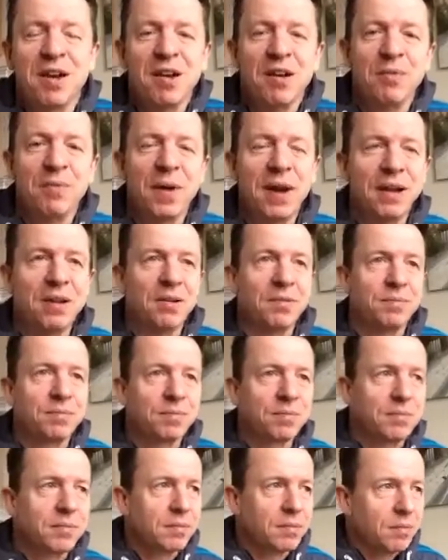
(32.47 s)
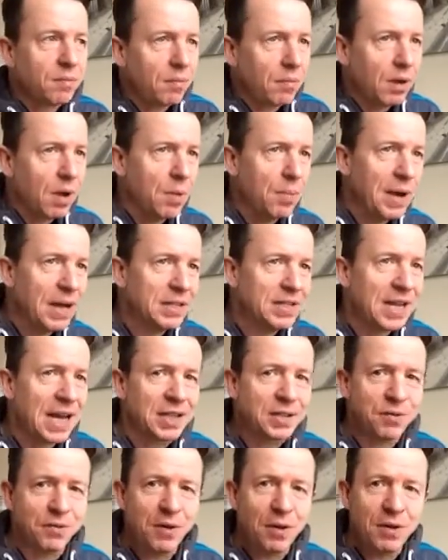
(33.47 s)
that I've made about
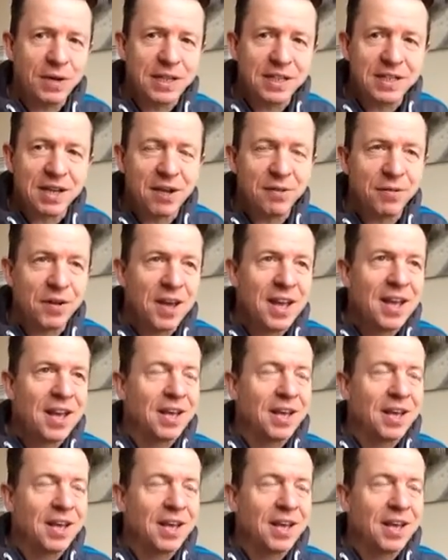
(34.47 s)
saxophone stuff.